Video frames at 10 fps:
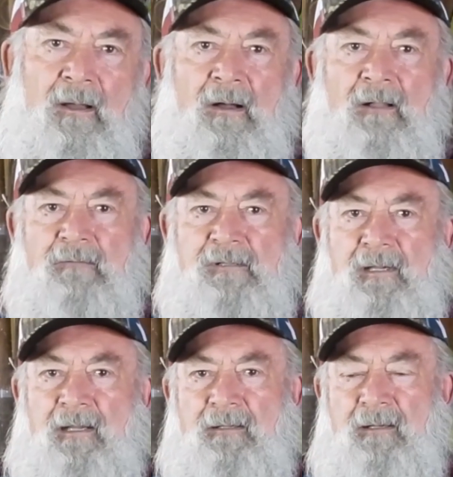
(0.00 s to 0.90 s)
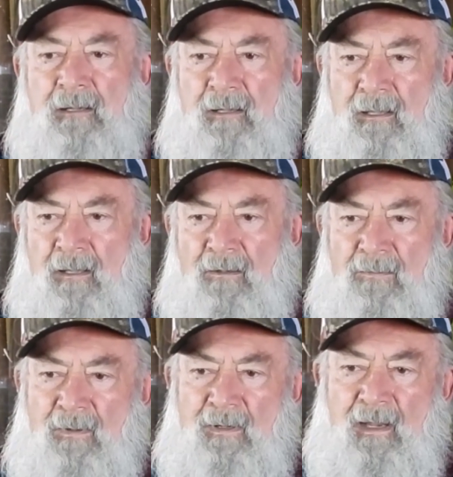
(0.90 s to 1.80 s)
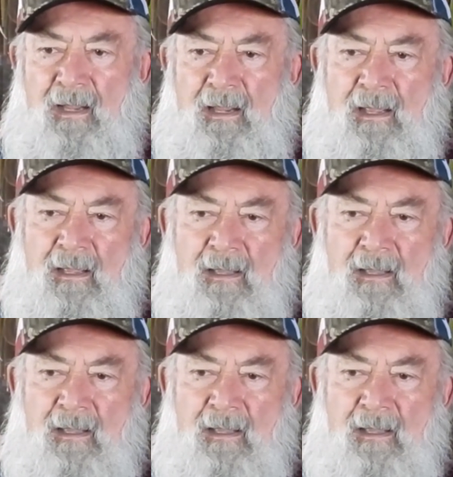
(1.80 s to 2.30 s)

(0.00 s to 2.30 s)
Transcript: All of a sudden, you know, one day